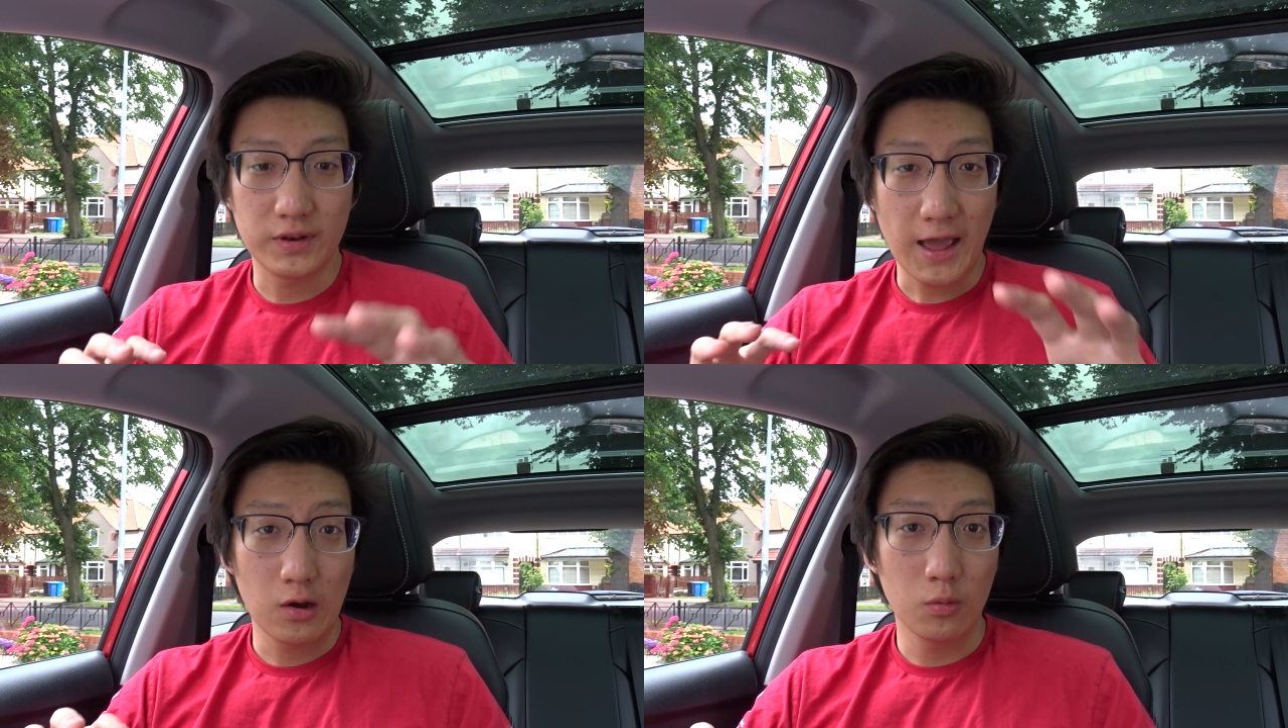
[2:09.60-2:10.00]

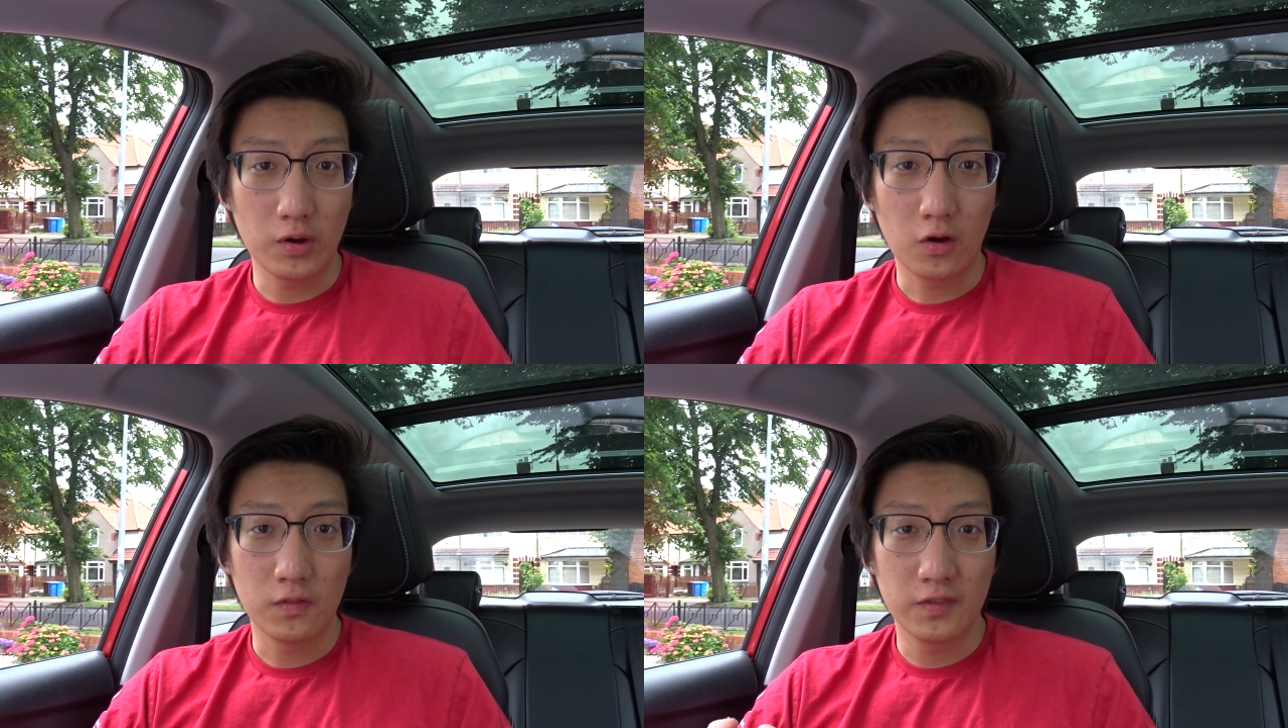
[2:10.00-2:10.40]
now
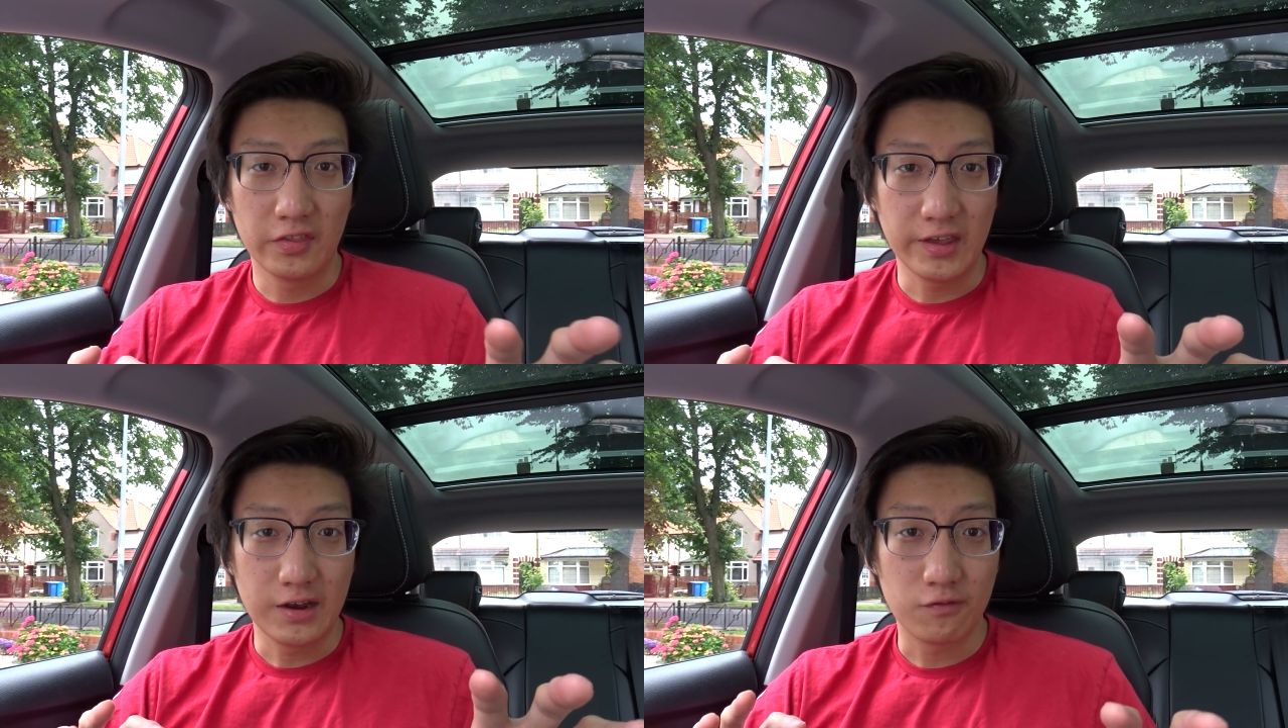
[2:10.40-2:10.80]
on
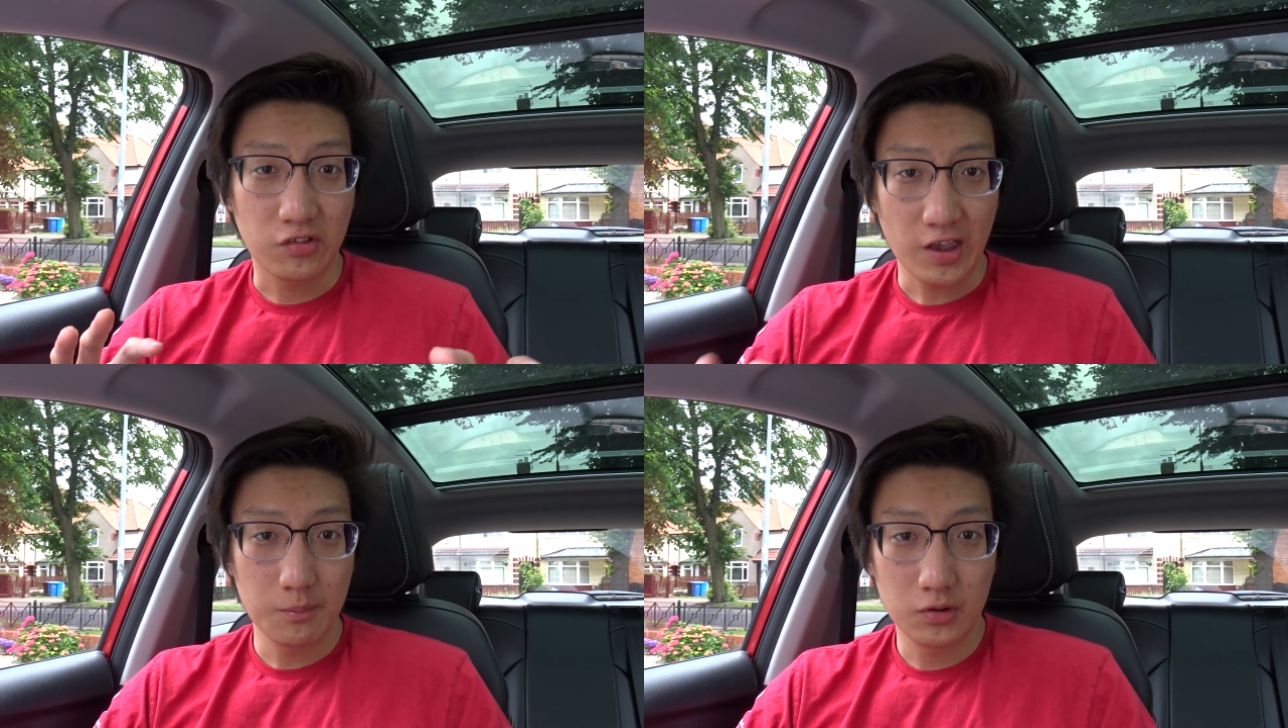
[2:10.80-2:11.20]
the
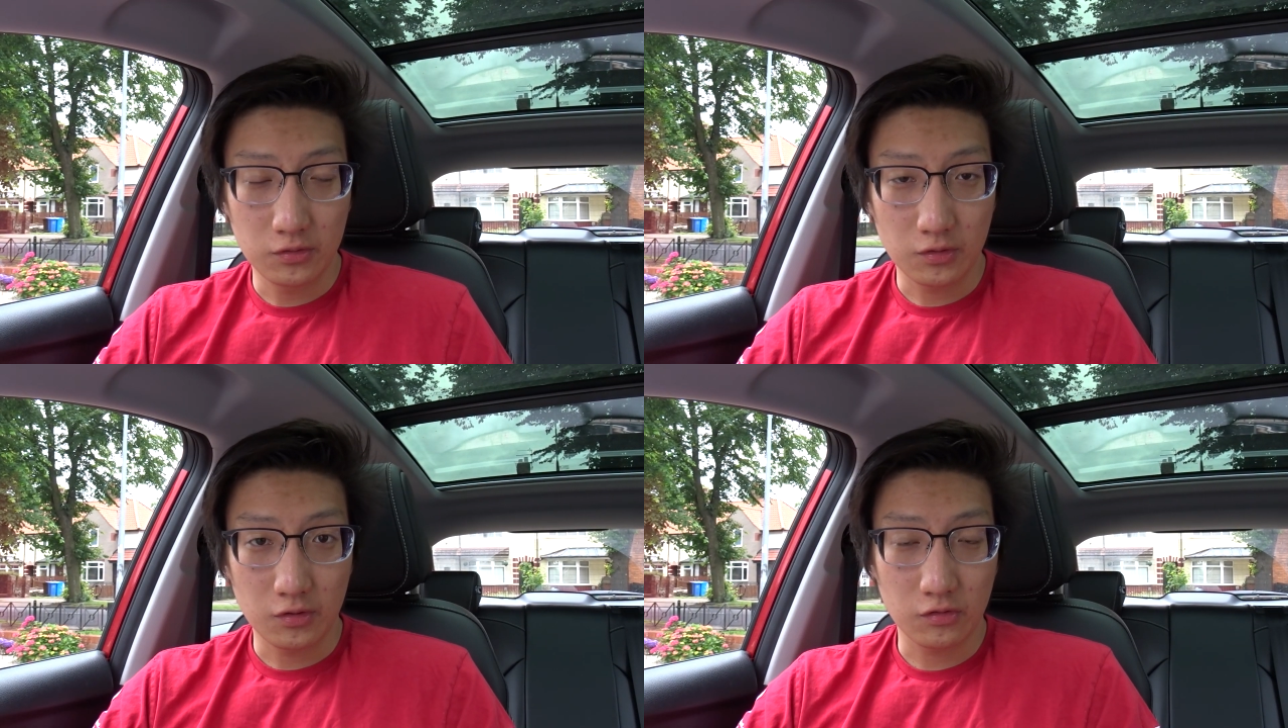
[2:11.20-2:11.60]
infotainment
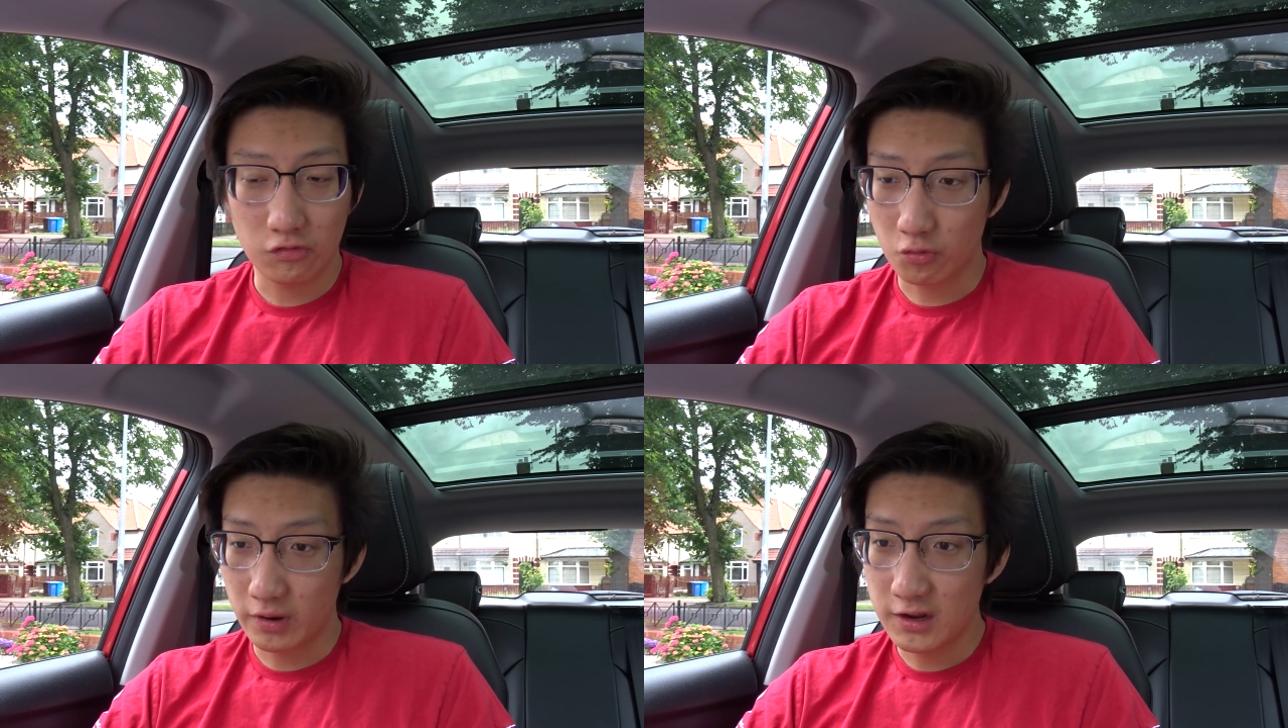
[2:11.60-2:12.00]

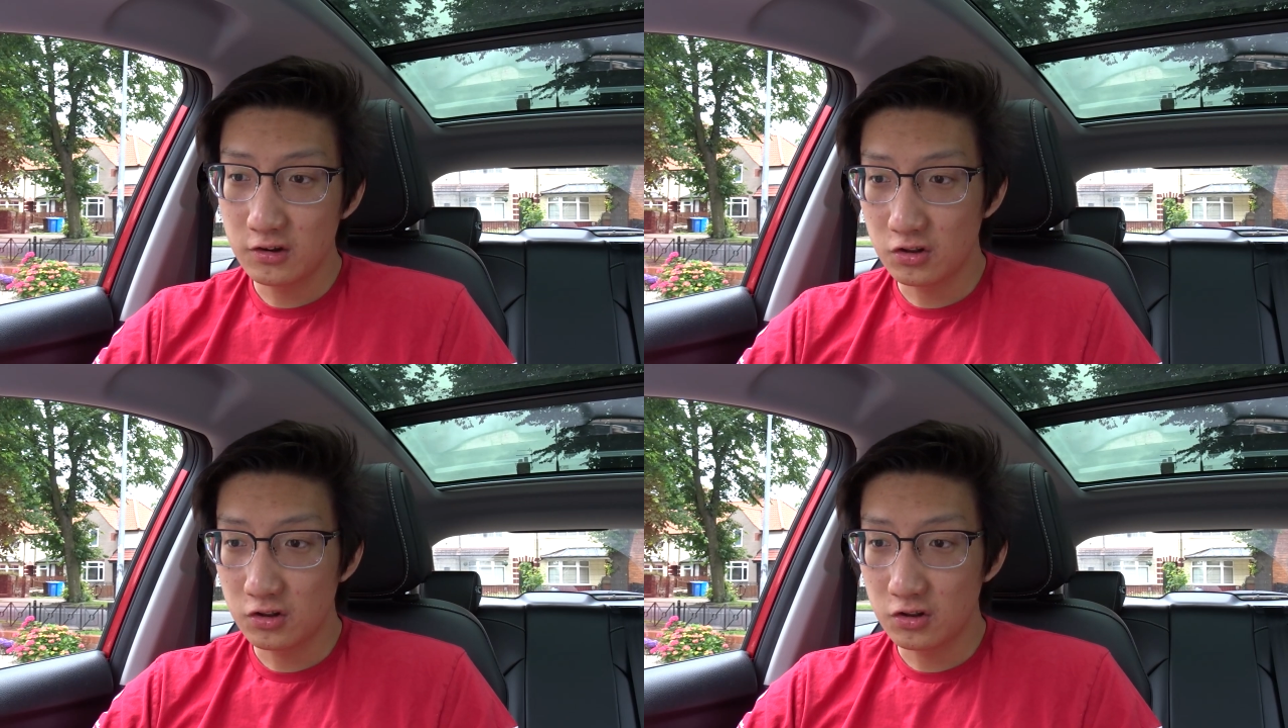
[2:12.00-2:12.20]
screen,